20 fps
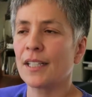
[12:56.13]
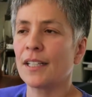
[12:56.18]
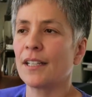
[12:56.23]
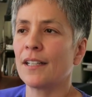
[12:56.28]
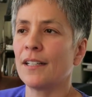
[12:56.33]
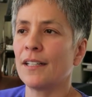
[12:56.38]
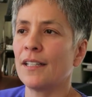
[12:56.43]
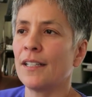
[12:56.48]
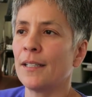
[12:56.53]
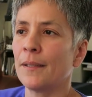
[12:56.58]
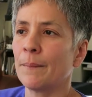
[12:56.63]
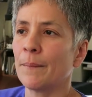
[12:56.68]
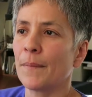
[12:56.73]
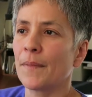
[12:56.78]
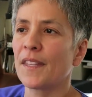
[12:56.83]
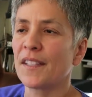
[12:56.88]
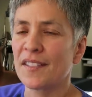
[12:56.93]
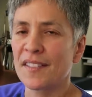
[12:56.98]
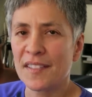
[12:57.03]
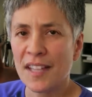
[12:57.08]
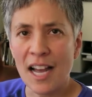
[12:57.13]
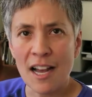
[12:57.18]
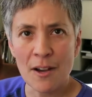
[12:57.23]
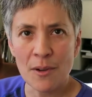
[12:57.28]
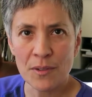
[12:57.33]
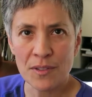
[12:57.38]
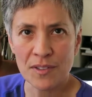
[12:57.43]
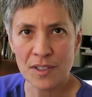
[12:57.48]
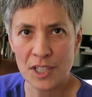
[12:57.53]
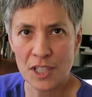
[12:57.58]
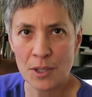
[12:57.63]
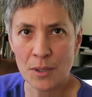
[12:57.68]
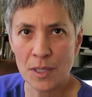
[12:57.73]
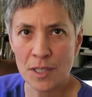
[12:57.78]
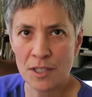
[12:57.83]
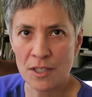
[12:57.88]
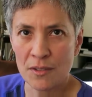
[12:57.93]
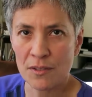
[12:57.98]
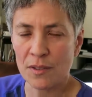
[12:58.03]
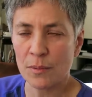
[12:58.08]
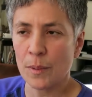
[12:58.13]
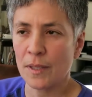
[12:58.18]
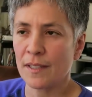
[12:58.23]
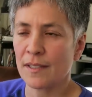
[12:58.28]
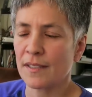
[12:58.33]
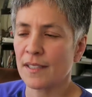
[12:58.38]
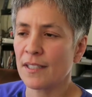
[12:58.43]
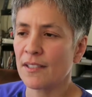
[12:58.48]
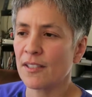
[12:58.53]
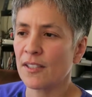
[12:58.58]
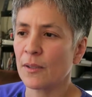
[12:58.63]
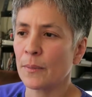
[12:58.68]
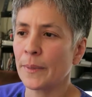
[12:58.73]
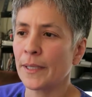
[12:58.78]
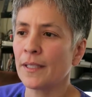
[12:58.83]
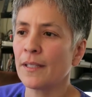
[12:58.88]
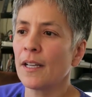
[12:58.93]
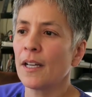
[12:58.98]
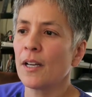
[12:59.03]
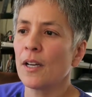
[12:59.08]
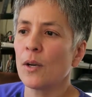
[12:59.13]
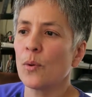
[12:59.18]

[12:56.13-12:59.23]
the sounds that you can use with this instrument